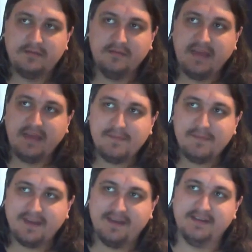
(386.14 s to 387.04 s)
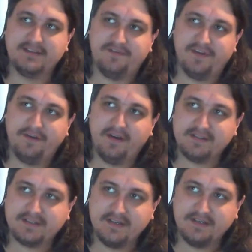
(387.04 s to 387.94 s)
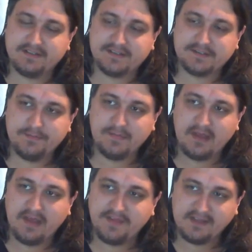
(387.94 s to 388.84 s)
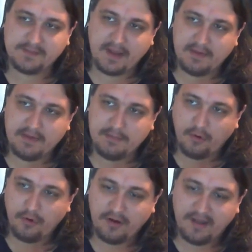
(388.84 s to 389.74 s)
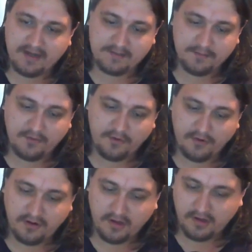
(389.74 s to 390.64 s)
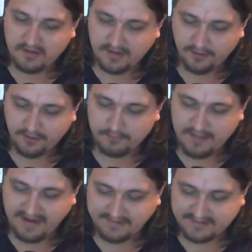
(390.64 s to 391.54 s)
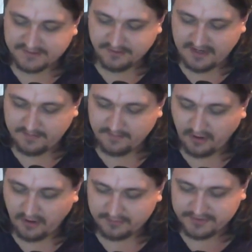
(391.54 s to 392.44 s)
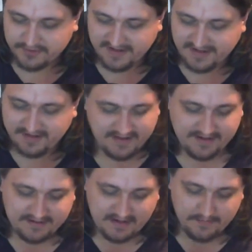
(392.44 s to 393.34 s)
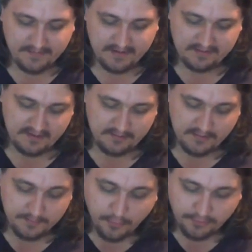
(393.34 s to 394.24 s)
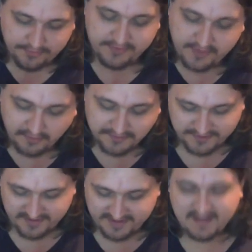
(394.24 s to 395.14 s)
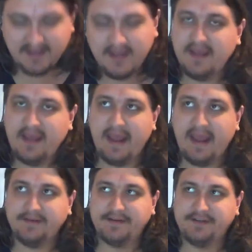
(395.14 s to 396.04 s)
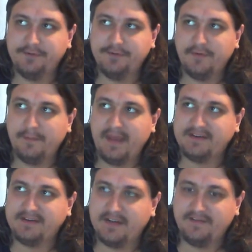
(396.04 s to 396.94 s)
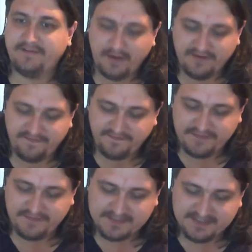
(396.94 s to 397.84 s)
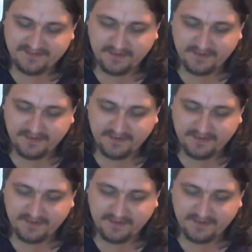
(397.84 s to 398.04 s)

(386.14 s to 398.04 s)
gaming is a thing that's becoming more and more, you know, mainstream culturally and important culturally. And when 50%